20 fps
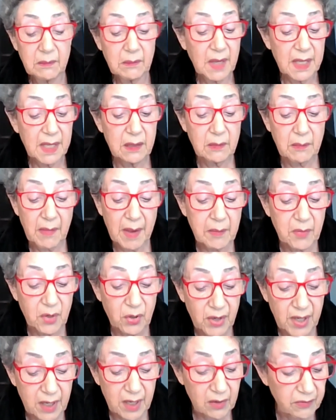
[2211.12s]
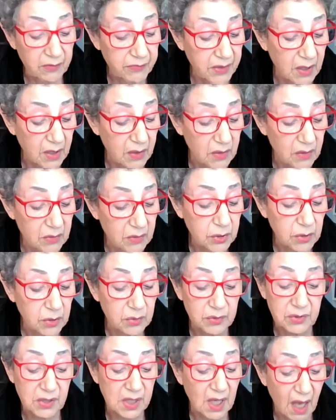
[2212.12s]
May the memory of those
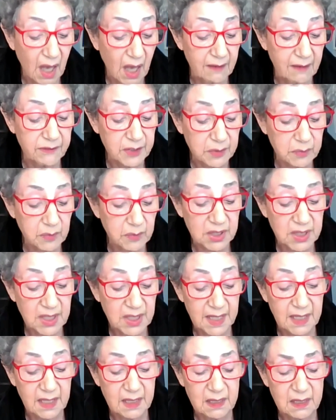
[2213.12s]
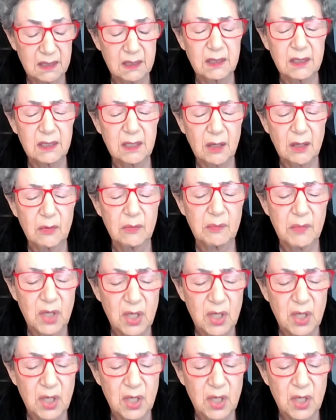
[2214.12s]
whose lives were taken so